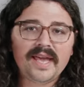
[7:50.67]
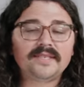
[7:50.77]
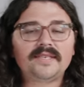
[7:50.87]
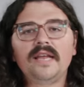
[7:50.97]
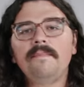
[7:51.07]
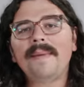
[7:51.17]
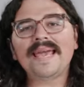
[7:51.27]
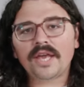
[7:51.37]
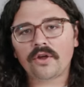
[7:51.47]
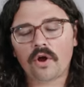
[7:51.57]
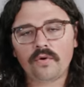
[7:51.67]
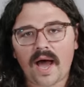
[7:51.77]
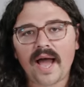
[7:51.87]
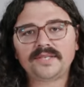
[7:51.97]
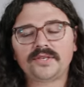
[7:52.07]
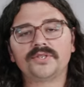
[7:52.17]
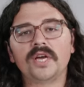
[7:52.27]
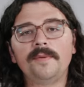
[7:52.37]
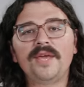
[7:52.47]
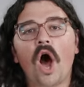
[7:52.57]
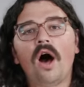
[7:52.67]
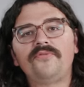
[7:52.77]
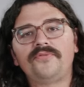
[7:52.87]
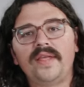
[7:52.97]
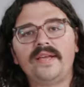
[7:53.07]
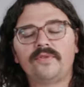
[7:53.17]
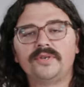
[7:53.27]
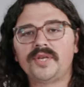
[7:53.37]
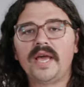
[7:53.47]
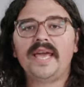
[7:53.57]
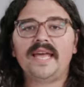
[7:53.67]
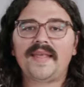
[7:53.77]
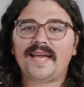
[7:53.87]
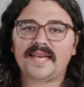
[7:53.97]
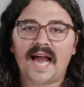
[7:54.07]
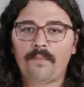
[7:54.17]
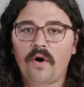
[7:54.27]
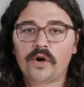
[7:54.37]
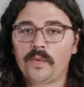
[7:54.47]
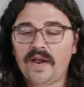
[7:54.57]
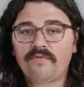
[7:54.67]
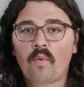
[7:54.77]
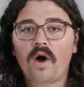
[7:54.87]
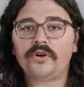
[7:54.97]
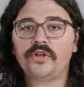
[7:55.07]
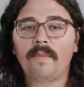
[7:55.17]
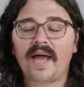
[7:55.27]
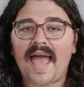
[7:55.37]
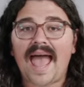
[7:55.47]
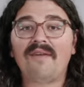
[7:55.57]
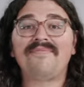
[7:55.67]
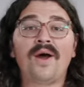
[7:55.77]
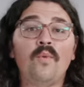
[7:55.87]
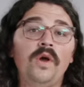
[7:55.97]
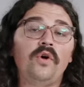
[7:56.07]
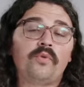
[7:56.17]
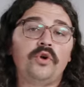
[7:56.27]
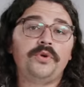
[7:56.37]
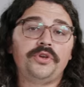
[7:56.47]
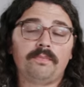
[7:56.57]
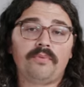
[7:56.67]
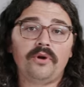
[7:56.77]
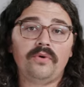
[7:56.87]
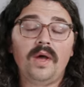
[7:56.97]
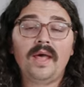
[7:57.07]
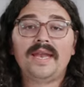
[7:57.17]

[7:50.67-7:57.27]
Instead, make your own ice. There's going to be off flavors in that tap water, whatever water you might have, that will ruin your brew.